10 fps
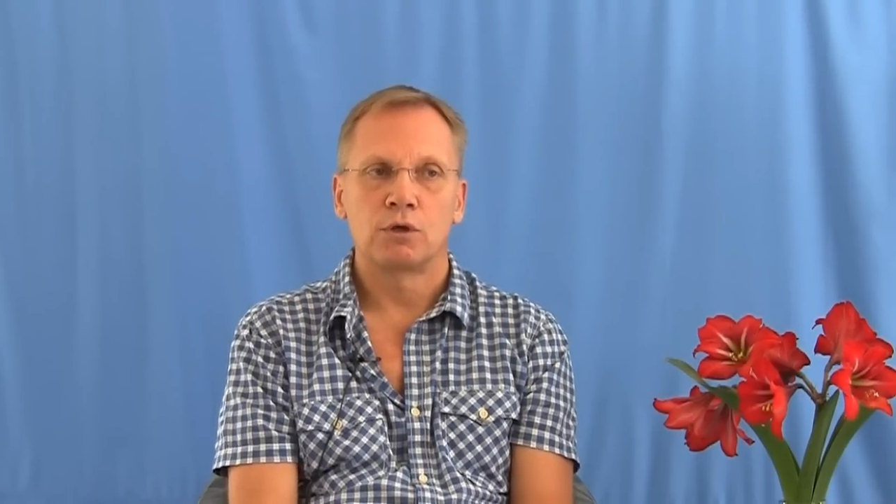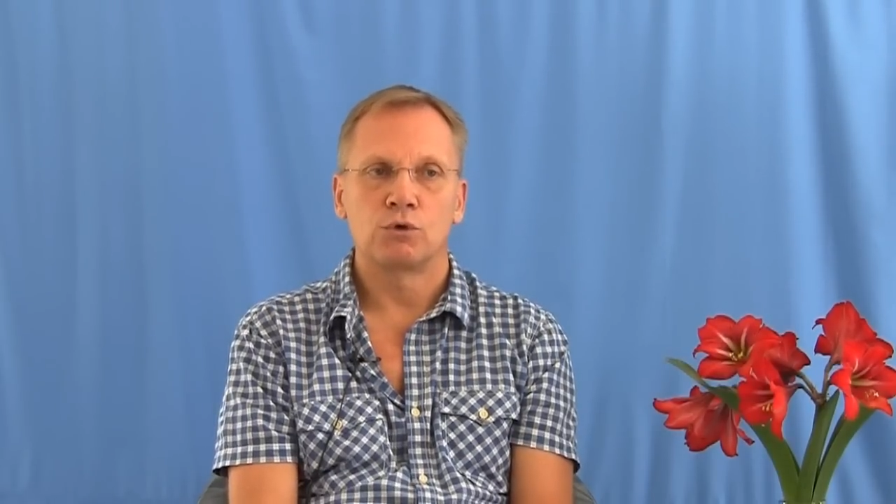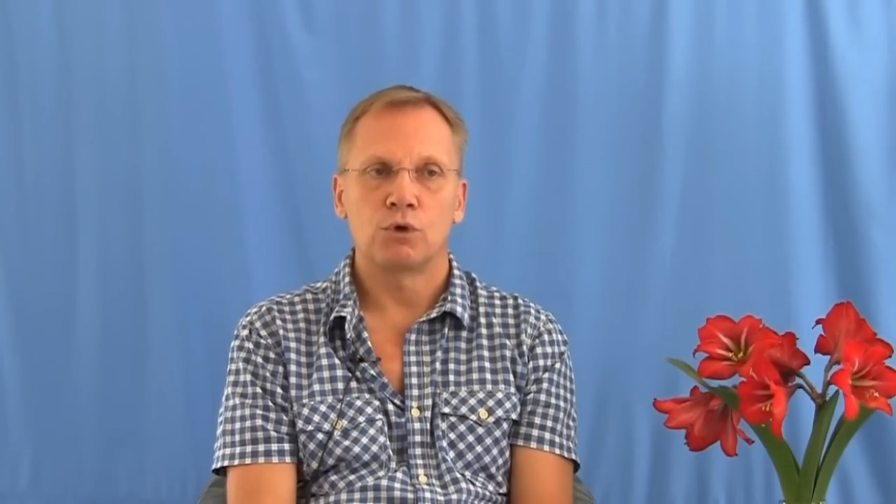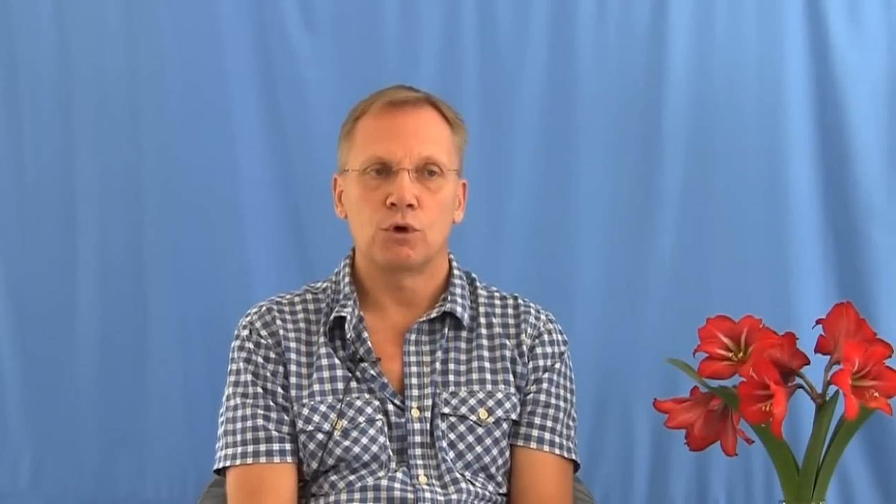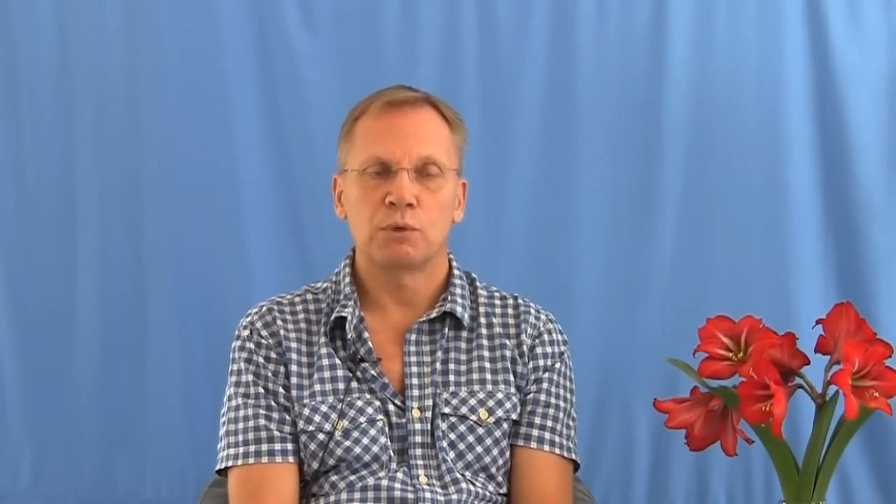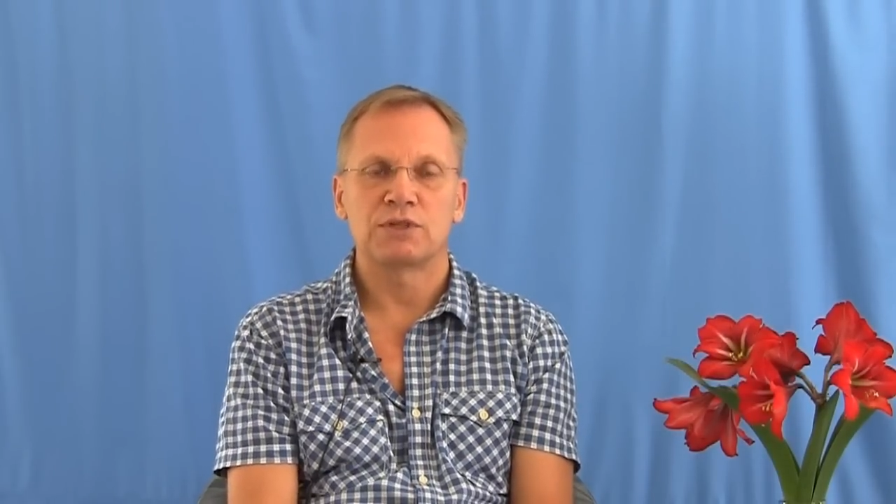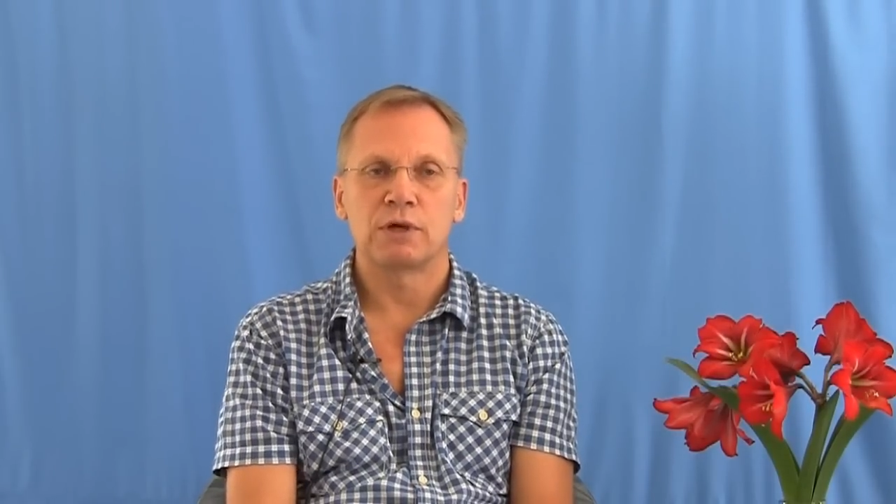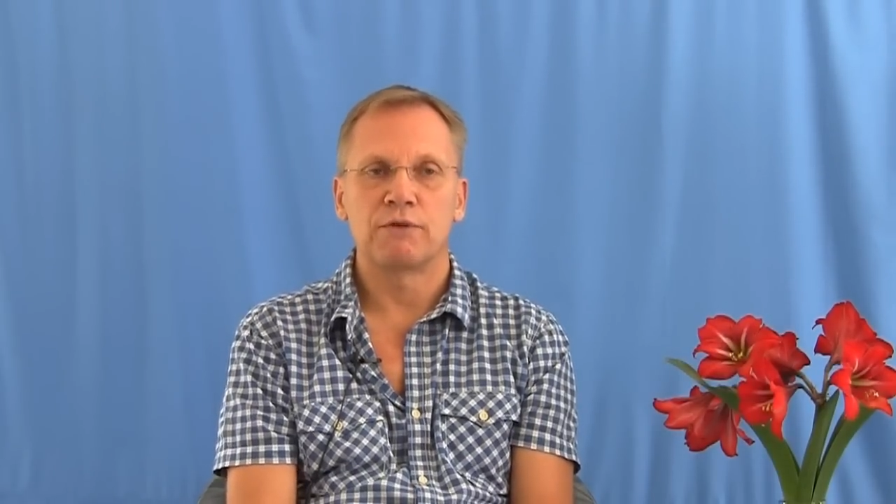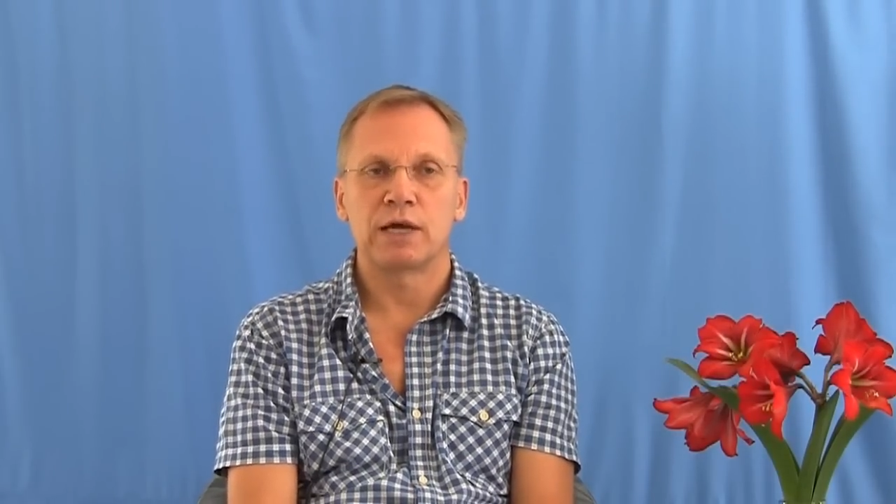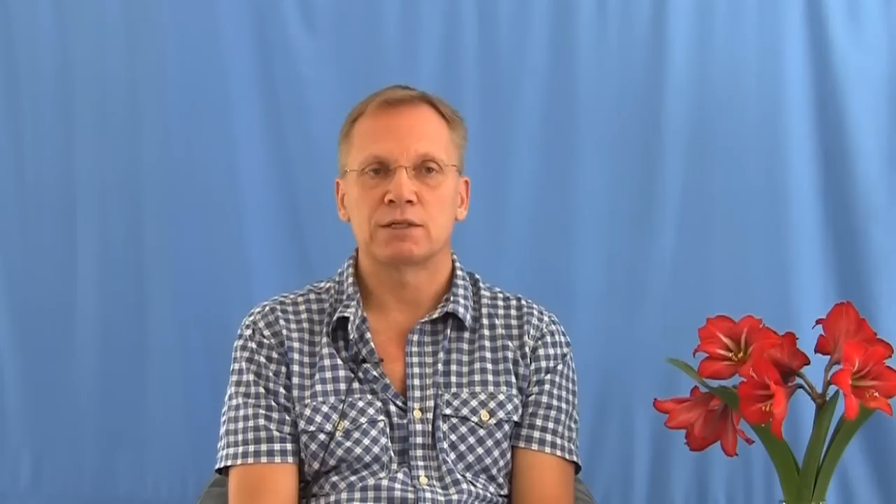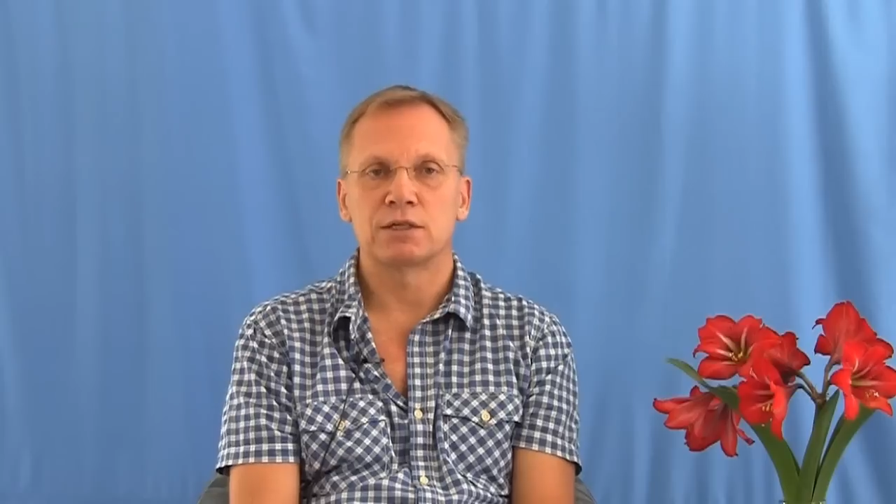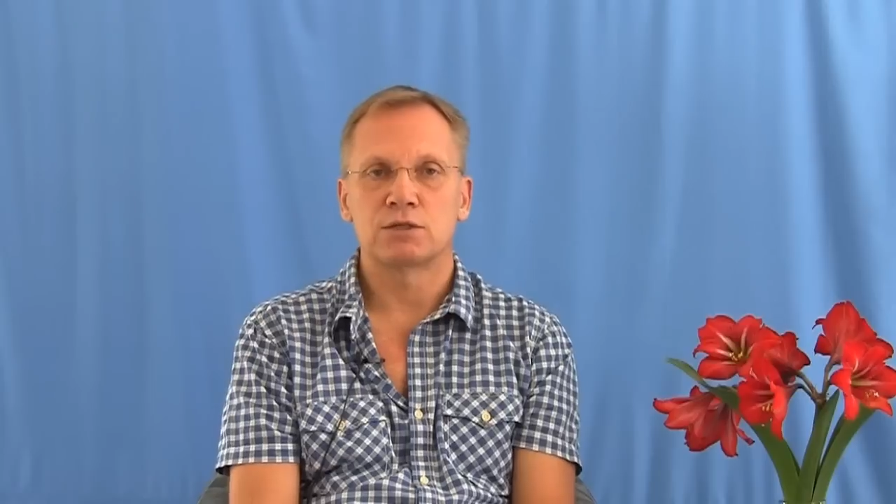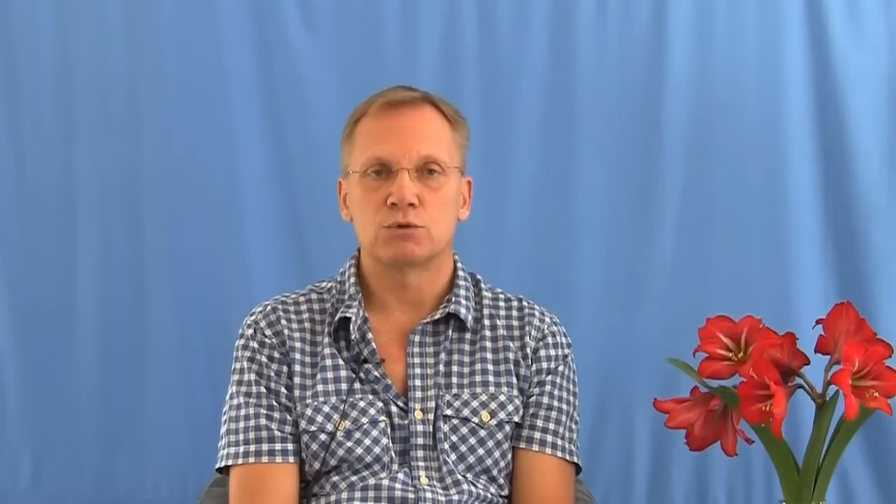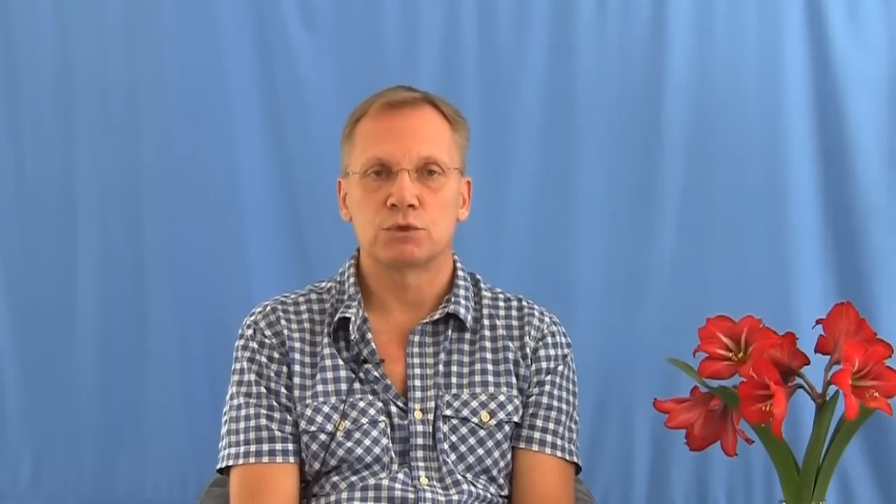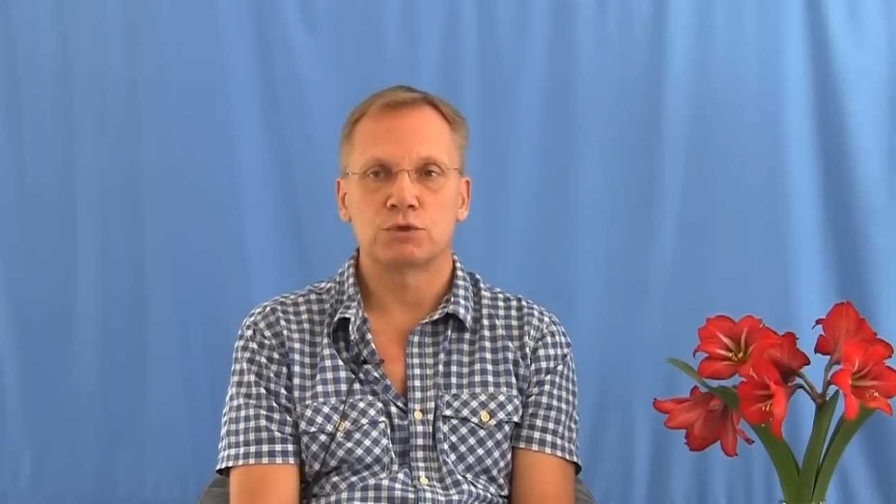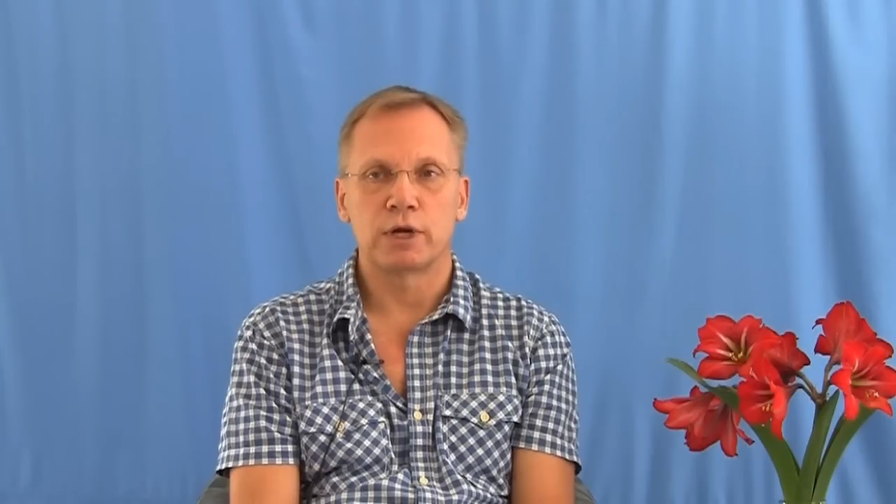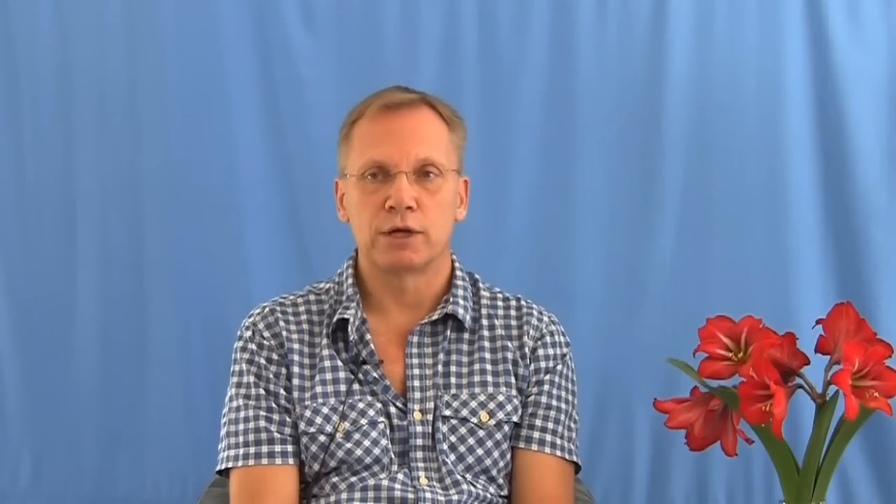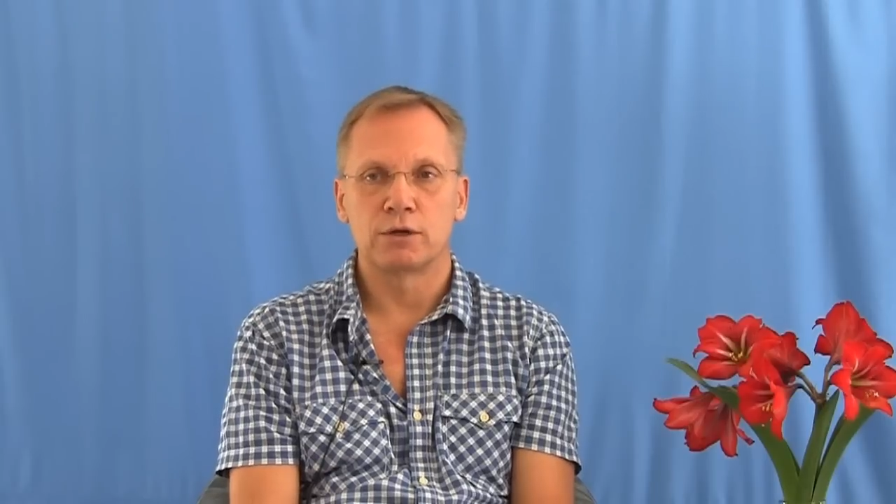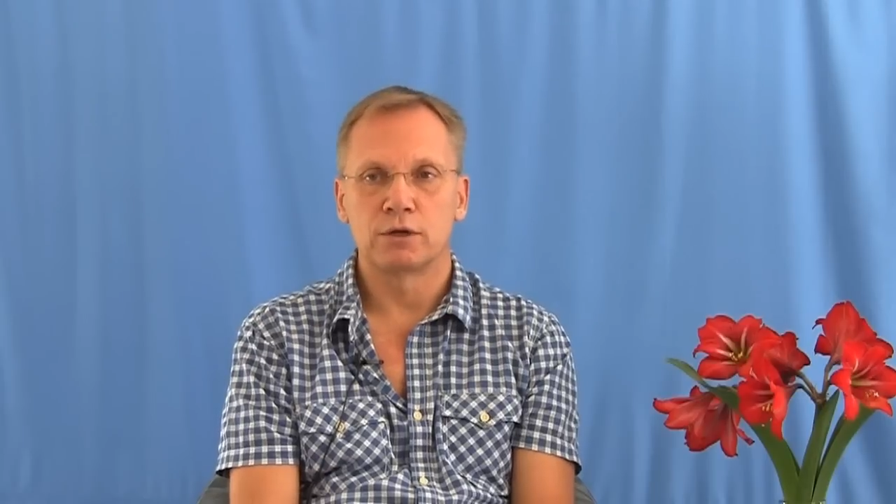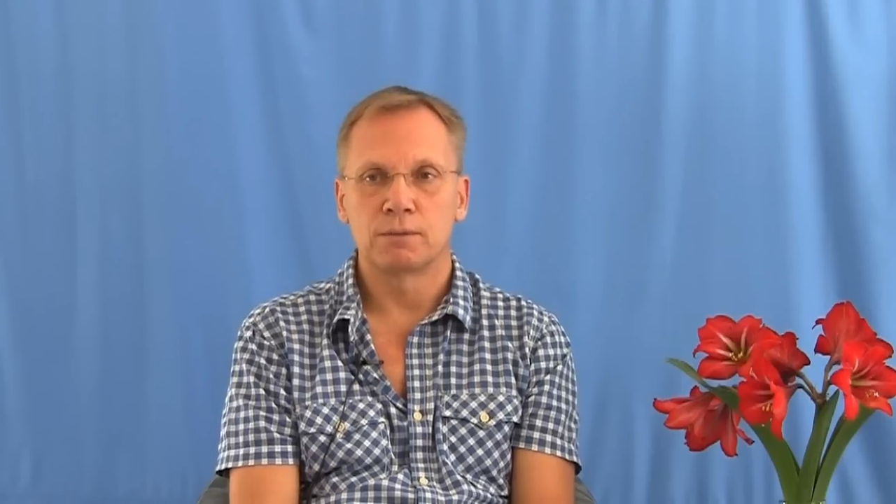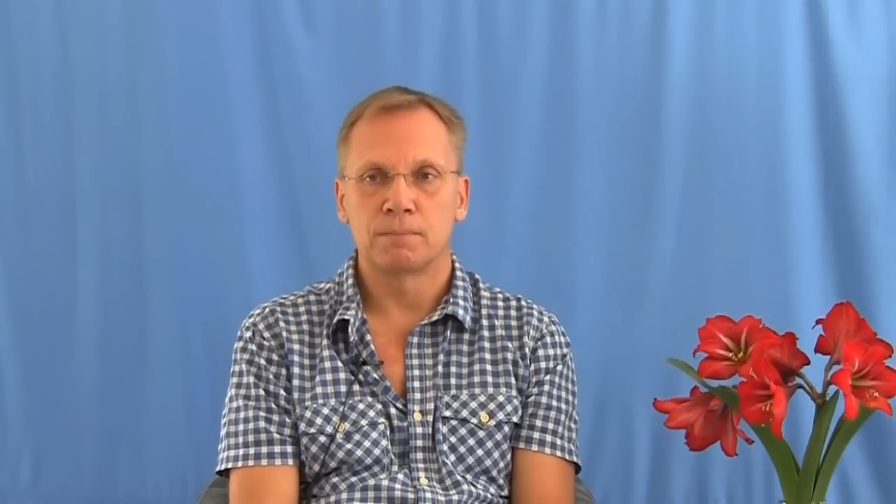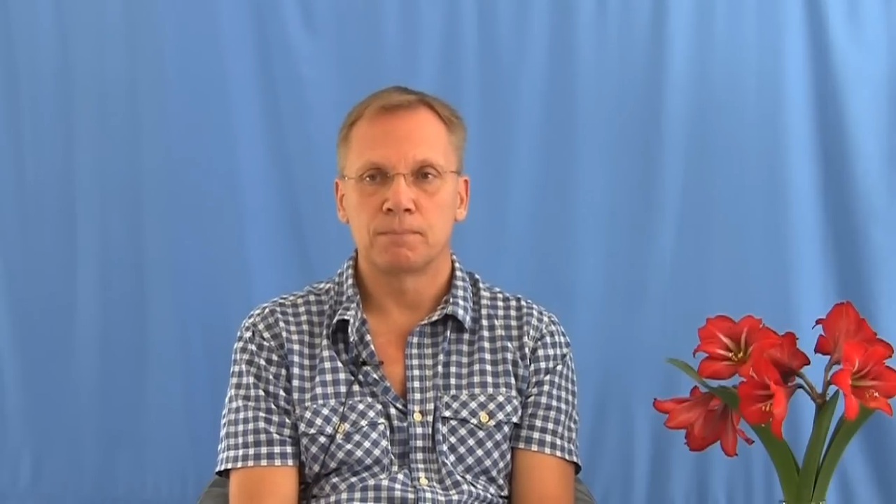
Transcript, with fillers: you always have access to a trainer.